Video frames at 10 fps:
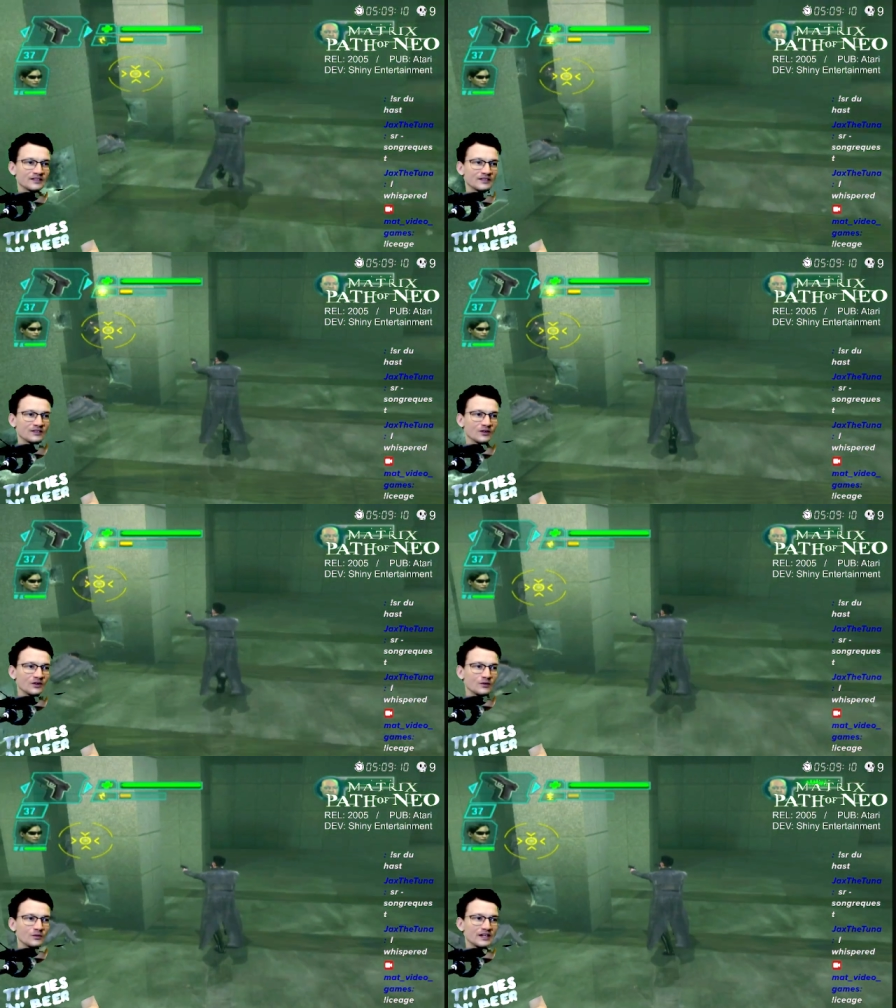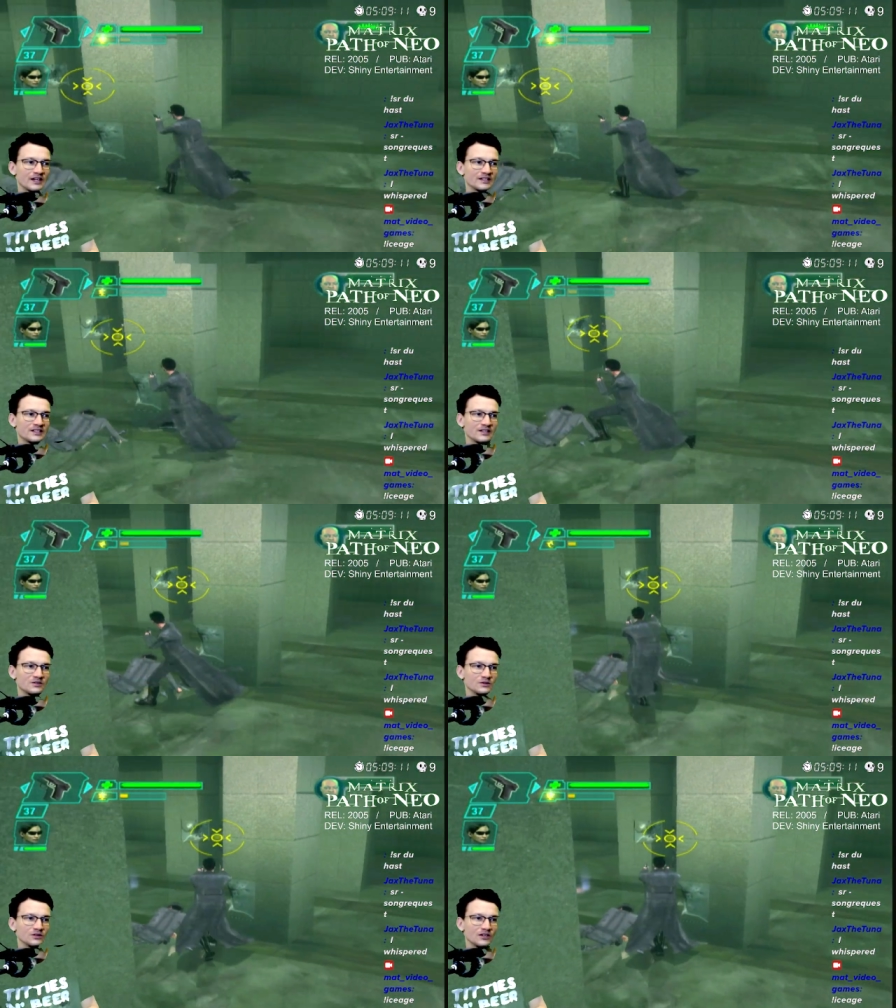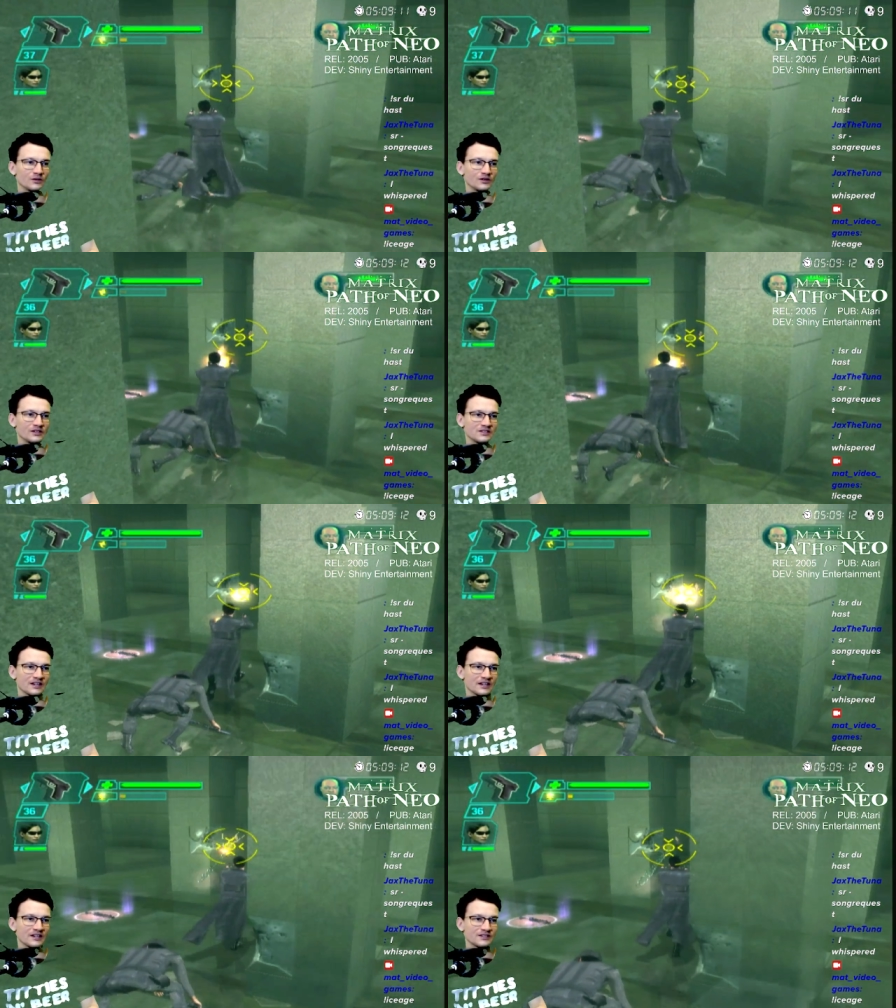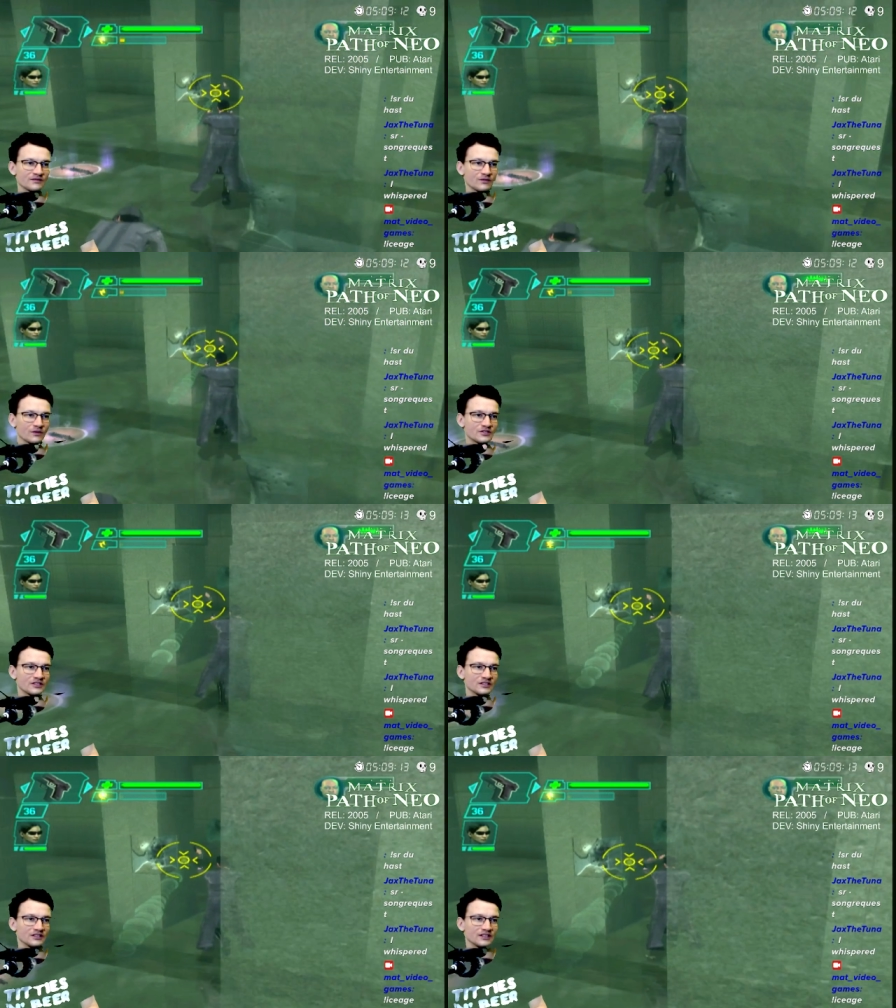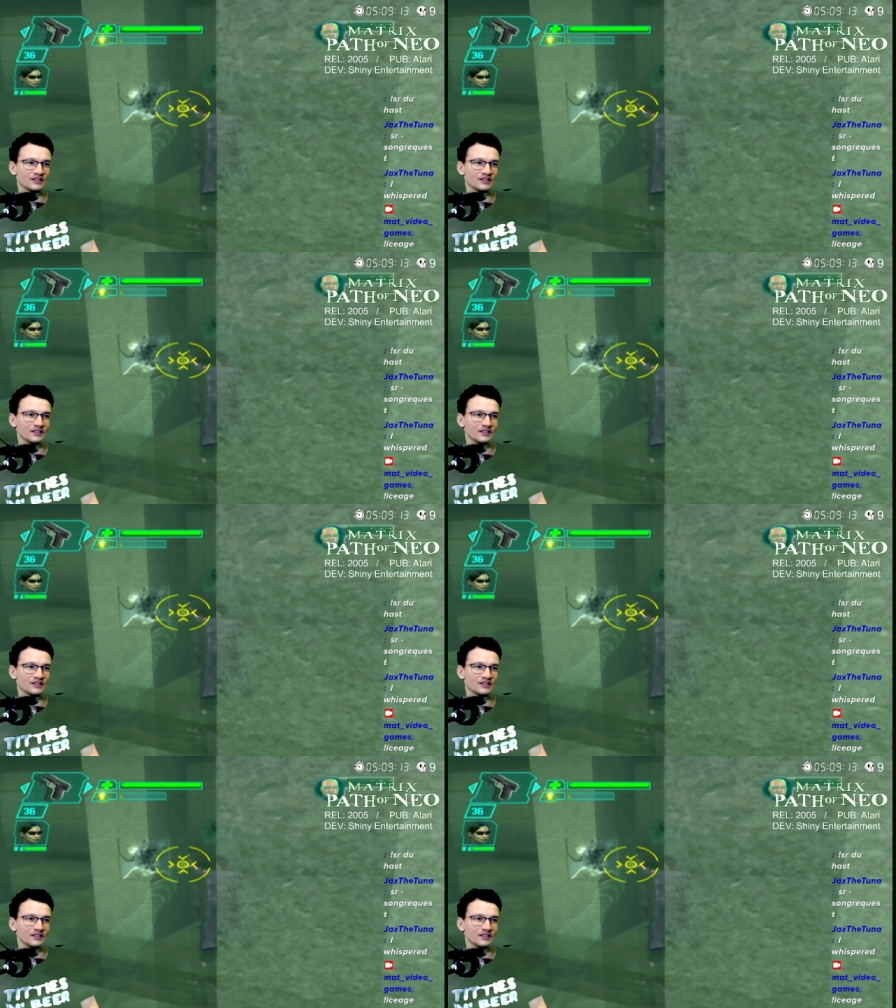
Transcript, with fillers: So we can't take too long with these guys, unfortunately.